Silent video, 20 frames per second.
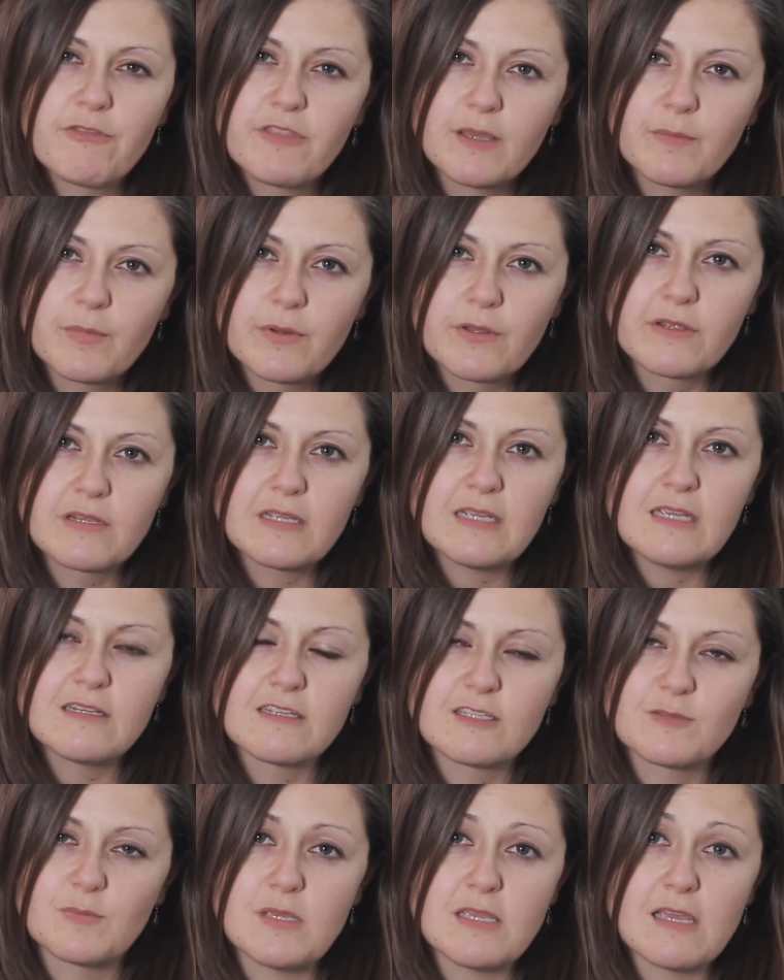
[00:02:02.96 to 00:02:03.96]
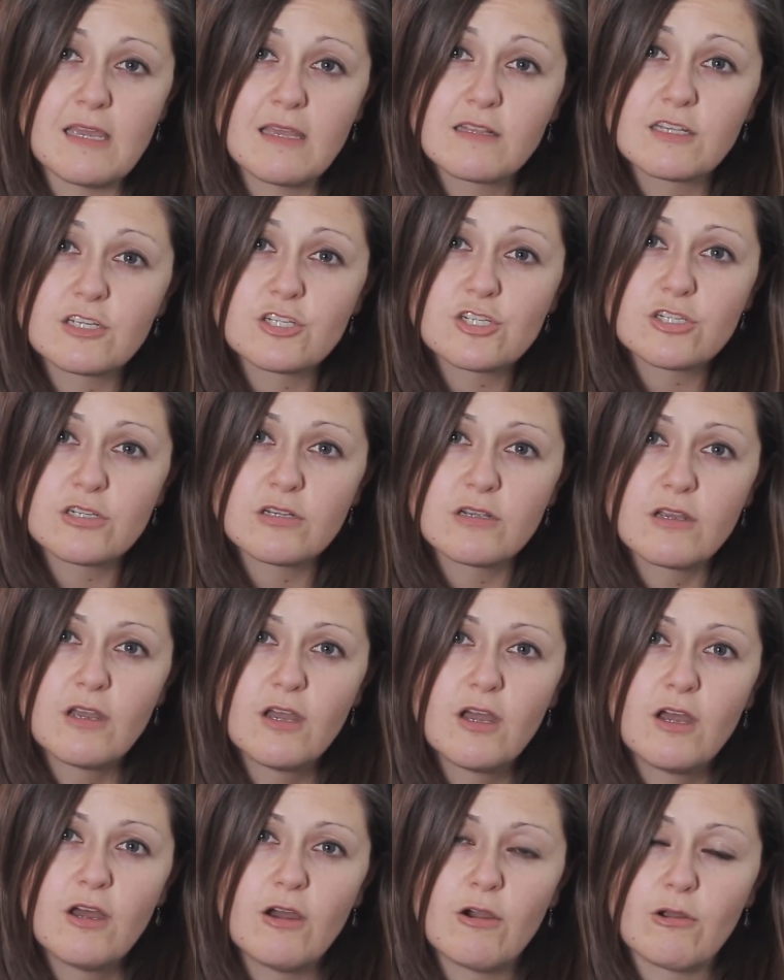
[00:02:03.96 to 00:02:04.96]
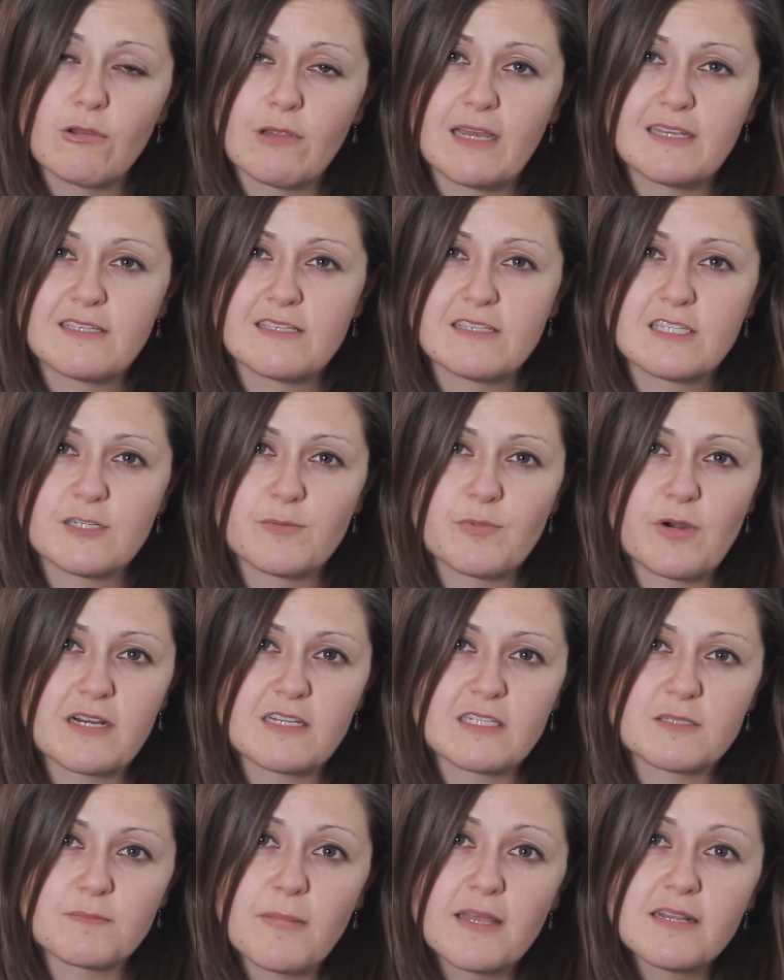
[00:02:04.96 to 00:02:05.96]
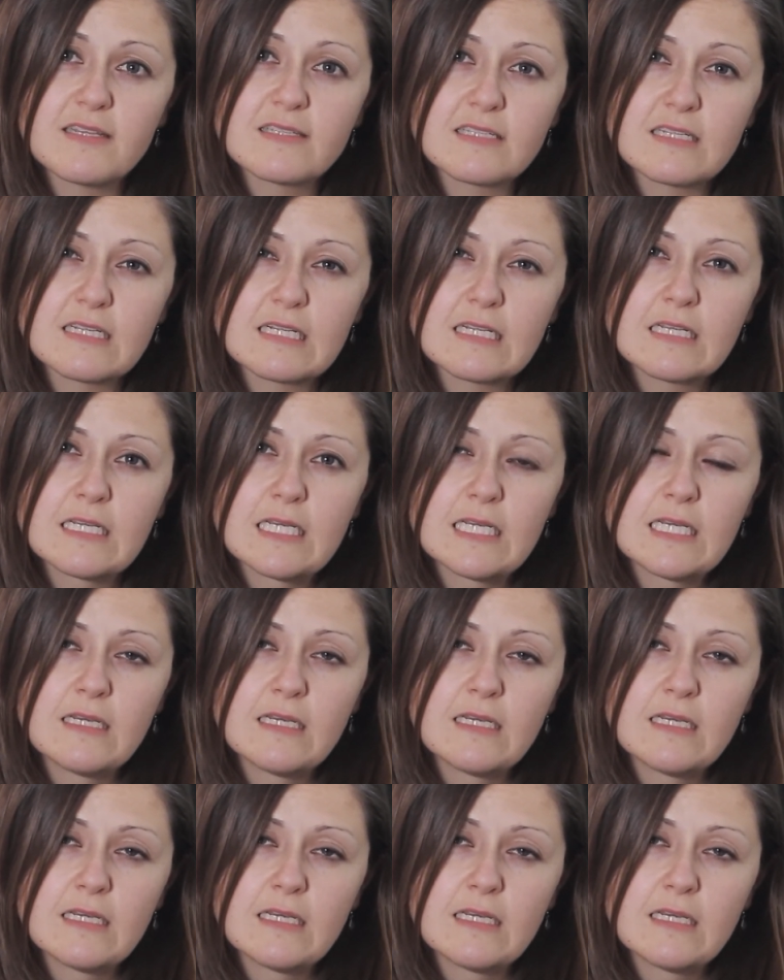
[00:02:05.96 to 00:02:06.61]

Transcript: the ability to speak English or license to practice medicine.